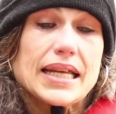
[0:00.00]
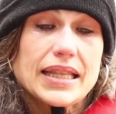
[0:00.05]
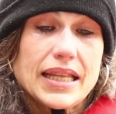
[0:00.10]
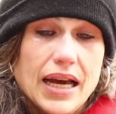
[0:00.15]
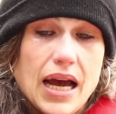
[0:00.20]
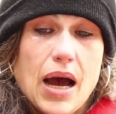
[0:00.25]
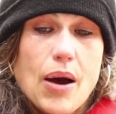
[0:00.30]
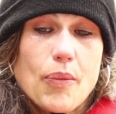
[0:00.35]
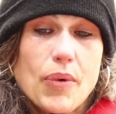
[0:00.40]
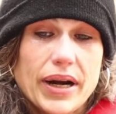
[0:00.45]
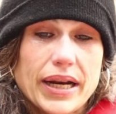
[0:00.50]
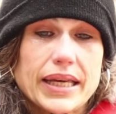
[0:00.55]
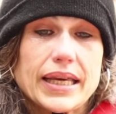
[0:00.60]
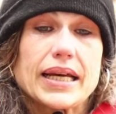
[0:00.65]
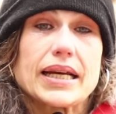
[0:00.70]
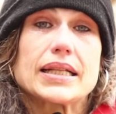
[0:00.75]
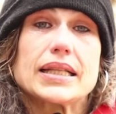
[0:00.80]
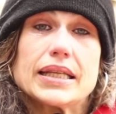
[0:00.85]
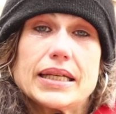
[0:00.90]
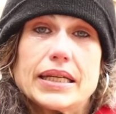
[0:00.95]
I want to
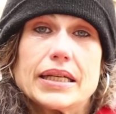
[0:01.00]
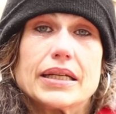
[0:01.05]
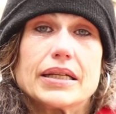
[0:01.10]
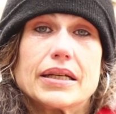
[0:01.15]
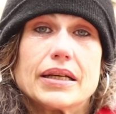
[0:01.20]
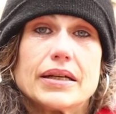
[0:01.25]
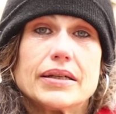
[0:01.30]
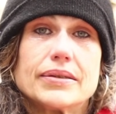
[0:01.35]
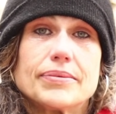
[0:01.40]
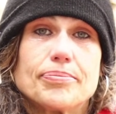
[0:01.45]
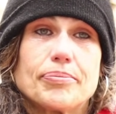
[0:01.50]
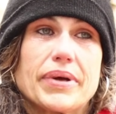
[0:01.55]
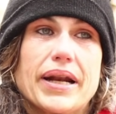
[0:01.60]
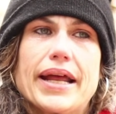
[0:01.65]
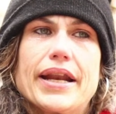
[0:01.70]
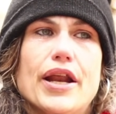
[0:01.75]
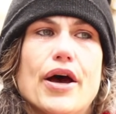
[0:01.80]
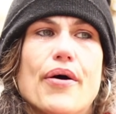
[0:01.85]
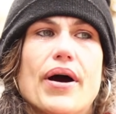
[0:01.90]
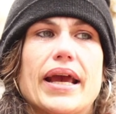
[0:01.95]
get clean, but
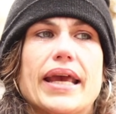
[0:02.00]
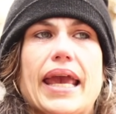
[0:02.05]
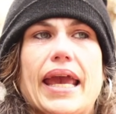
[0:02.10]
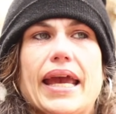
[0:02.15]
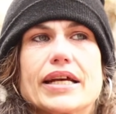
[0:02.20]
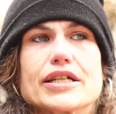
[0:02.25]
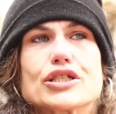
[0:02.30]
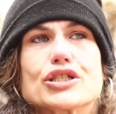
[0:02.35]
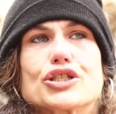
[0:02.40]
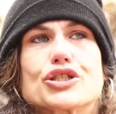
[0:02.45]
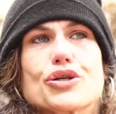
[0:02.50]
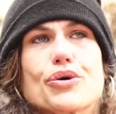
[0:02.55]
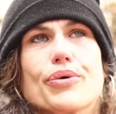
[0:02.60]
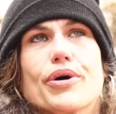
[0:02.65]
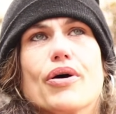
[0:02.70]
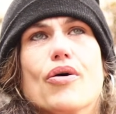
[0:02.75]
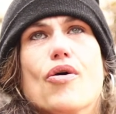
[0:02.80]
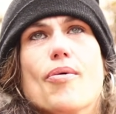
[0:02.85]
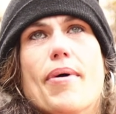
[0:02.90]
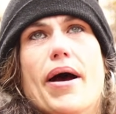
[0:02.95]
I know I can't do
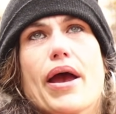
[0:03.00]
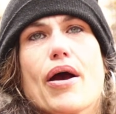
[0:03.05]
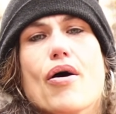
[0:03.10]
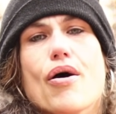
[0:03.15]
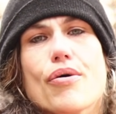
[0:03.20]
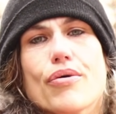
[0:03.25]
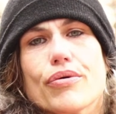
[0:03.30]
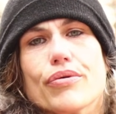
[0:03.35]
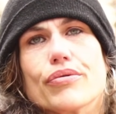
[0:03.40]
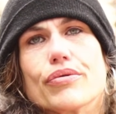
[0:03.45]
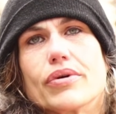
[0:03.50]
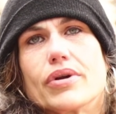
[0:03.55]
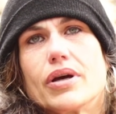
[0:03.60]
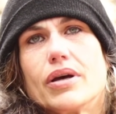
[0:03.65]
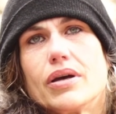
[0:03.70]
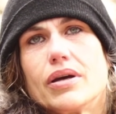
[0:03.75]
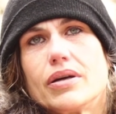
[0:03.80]
it on my own.